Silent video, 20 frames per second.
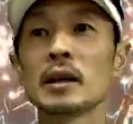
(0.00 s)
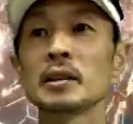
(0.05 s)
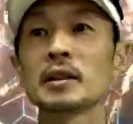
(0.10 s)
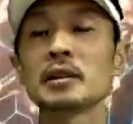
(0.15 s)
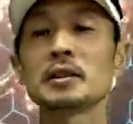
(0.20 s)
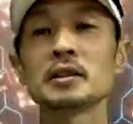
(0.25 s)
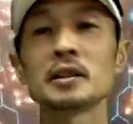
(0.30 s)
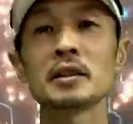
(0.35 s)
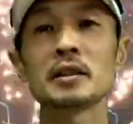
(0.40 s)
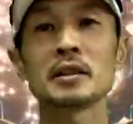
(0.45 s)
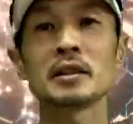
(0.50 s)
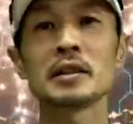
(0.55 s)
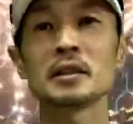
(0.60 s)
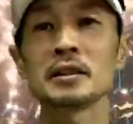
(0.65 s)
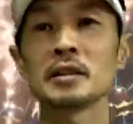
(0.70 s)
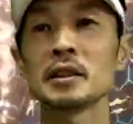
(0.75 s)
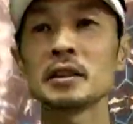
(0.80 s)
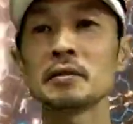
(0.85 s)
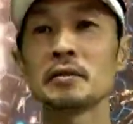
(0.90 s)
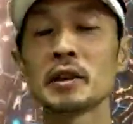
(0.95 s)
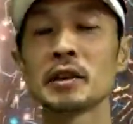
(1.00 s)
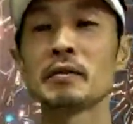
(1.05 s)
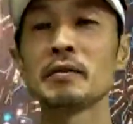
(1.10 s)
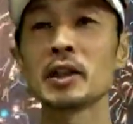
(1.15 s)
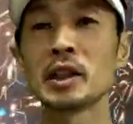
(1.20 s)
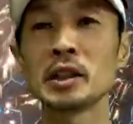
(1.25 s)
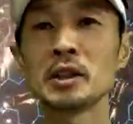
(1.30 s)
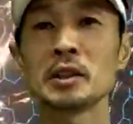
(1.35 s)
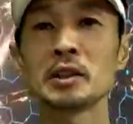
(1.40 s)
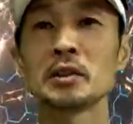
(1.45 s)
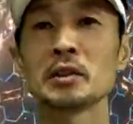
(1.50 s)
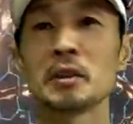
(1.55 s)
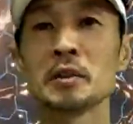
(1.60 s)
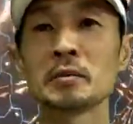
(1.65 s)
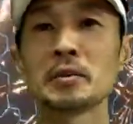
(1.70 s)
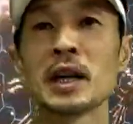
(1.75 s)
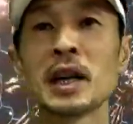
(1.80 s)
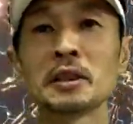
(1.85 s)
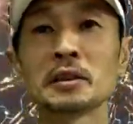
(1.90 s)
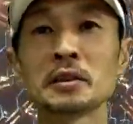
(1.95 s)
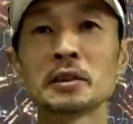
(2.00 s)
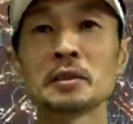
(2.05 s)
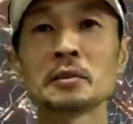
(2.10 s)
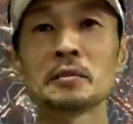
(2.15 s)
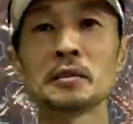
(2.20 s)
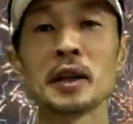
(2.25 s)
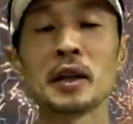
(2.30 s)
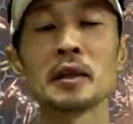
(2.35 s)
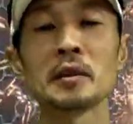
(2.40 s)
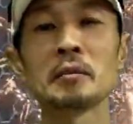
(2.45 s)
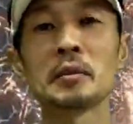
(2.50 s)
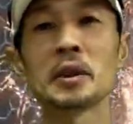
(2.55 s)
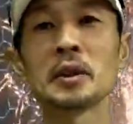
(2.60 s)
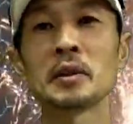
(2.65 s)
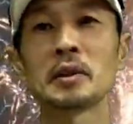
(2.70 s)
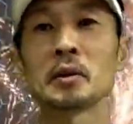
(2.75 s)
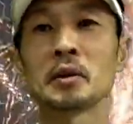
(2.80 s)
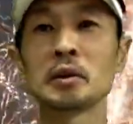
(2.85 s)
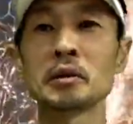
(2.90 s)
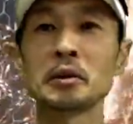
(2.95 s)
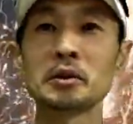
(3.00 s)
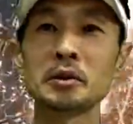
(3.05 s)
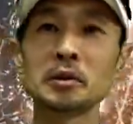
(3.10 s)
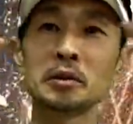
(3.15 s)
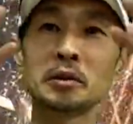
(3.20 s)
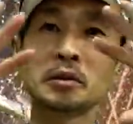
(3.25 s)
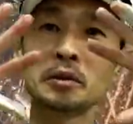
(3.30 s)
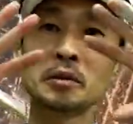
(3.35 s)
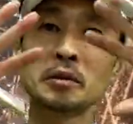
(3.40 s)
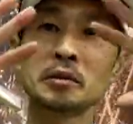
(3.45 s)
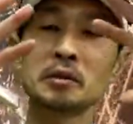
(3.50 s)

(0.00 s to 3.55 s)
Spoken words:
There's a different version of Dyson sphere because